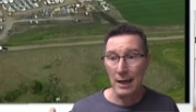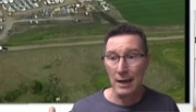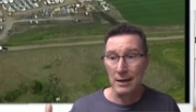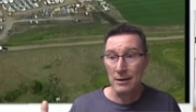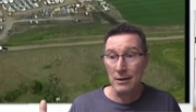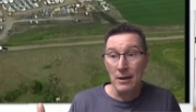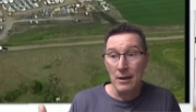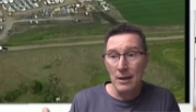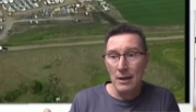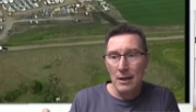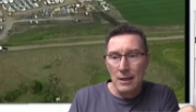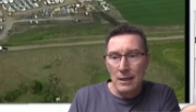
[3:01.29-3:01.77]

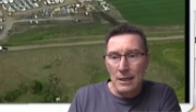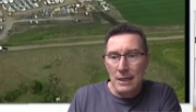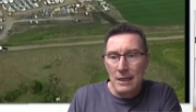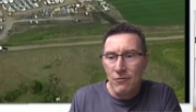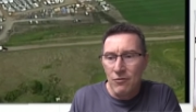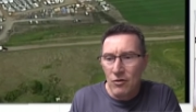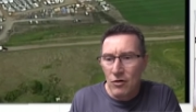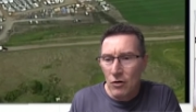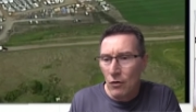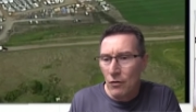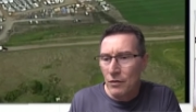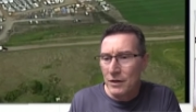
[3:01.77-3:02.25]
And
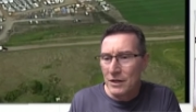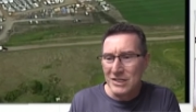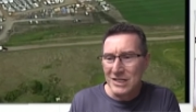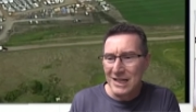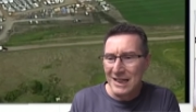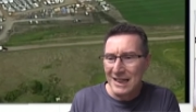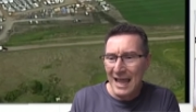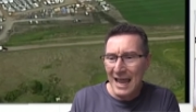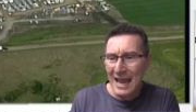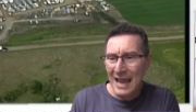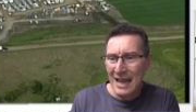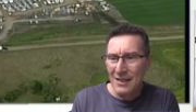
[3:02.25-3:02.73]
given all this
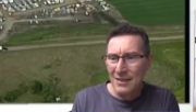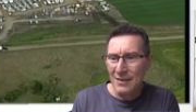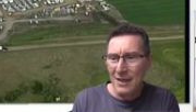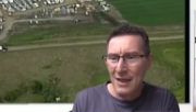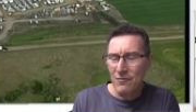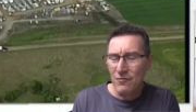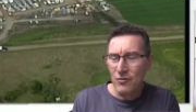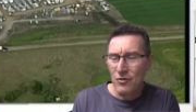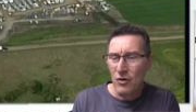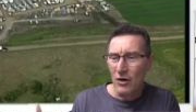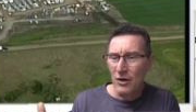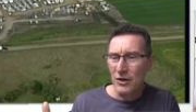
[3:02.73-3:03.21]
land
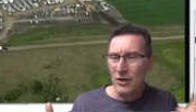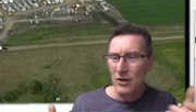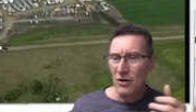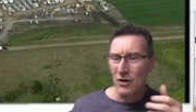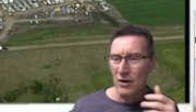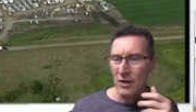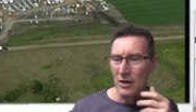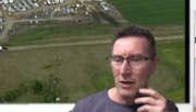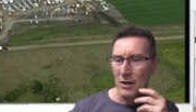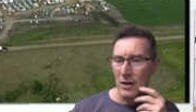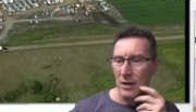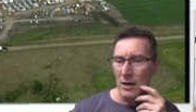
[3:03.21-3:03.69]
they've got, you've
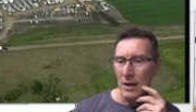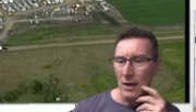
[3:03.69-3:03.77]
got to